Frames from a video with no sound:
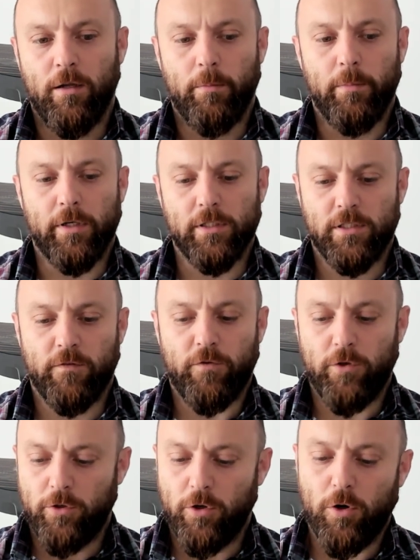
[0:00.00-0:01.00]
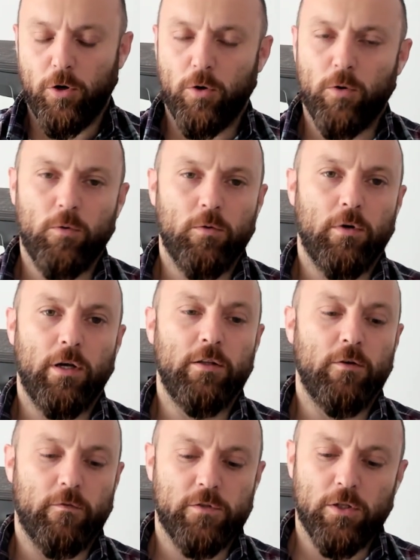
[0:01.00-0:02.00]
Because if you know and
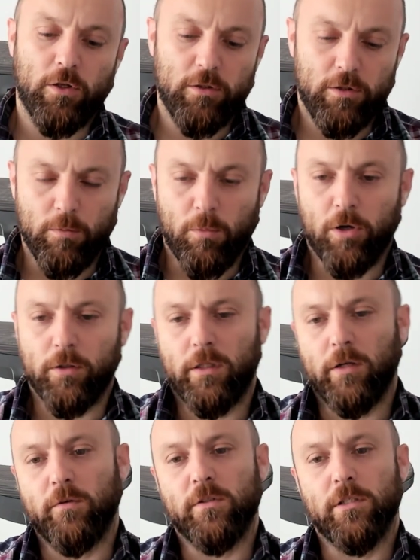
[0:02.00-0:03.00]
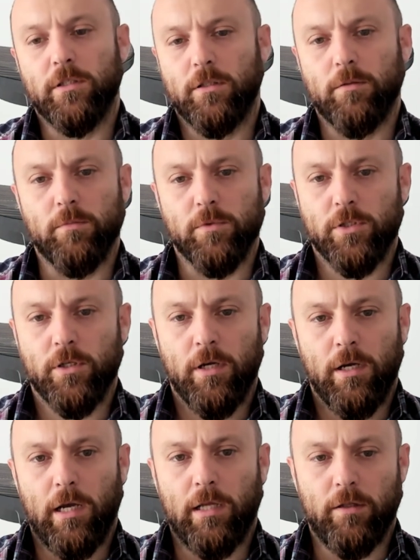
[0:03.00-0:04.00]
you have studied the monetary systems
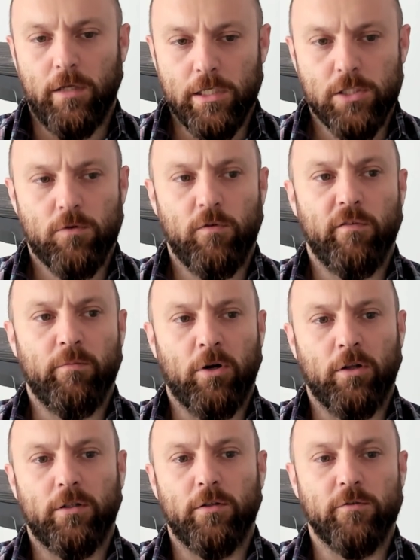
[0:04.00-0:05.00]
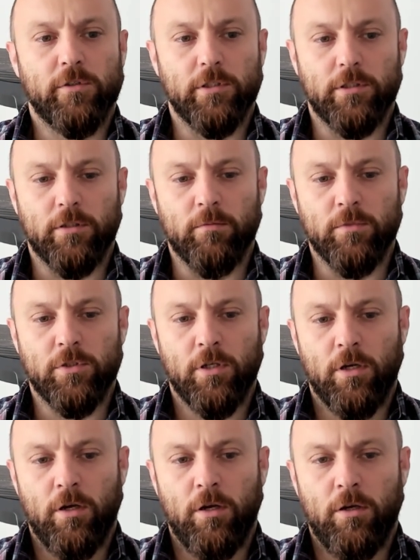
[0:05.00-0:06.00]
and the history of monetary systems,
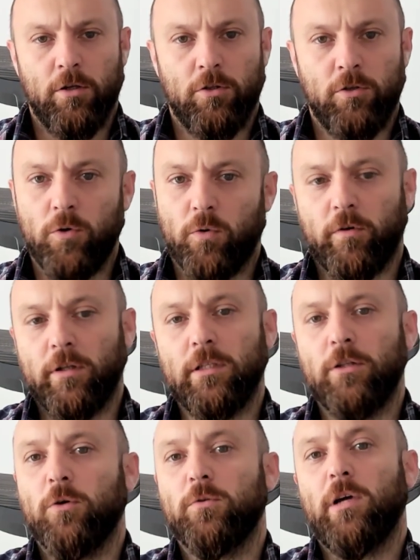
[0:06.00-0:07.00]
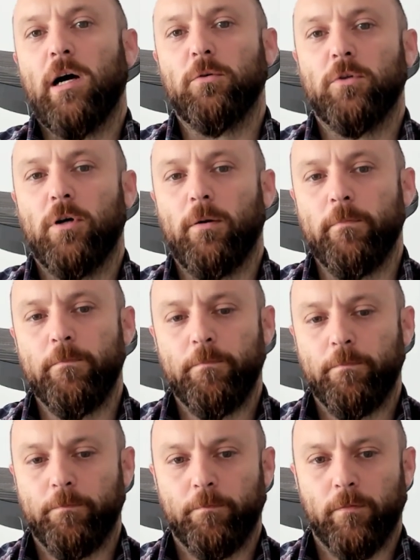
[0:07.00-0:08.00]
you already know the outcome.
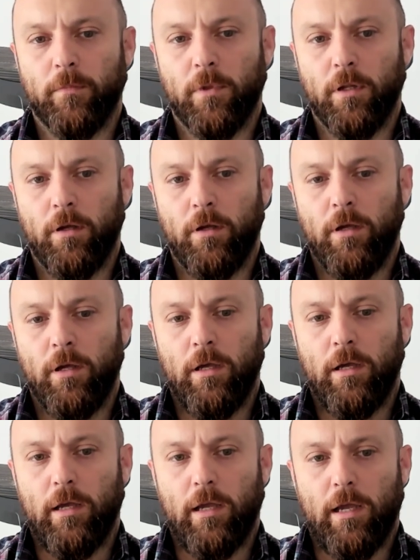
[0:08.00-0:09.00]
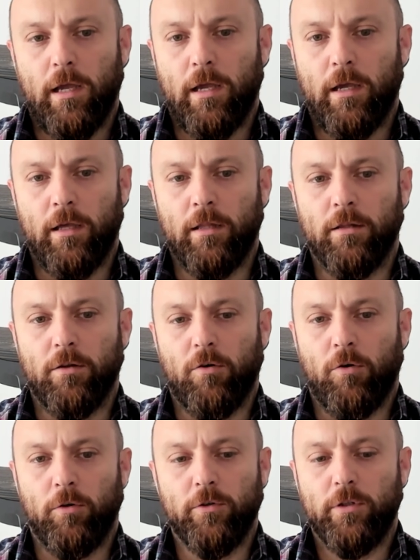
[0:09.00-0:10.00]
And
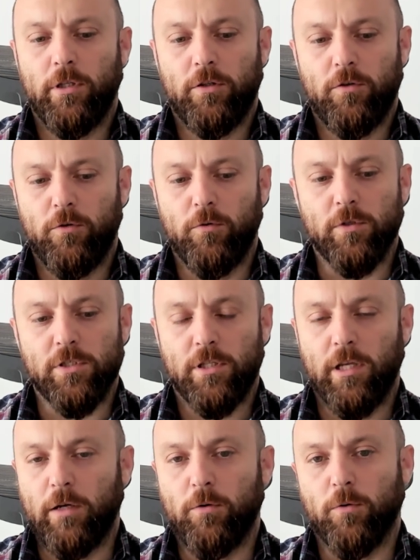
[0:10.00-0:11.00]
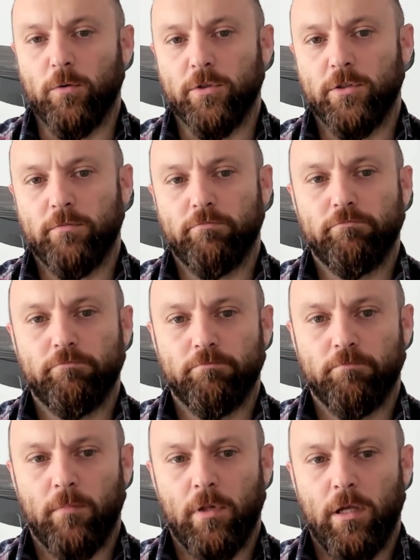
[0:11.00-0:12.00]
all you need to do is stay course
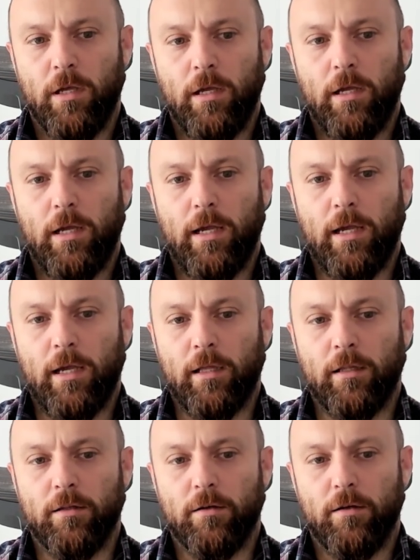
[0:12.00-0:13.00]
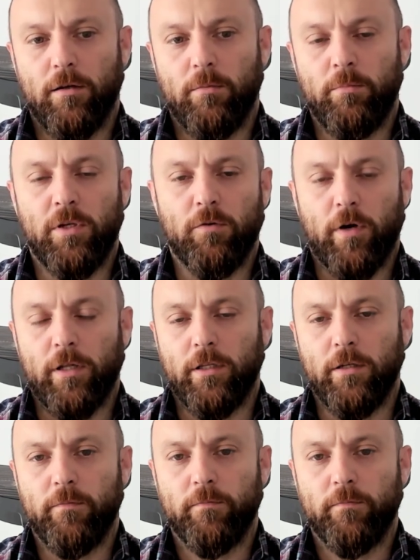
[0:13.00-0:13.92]
and be ready.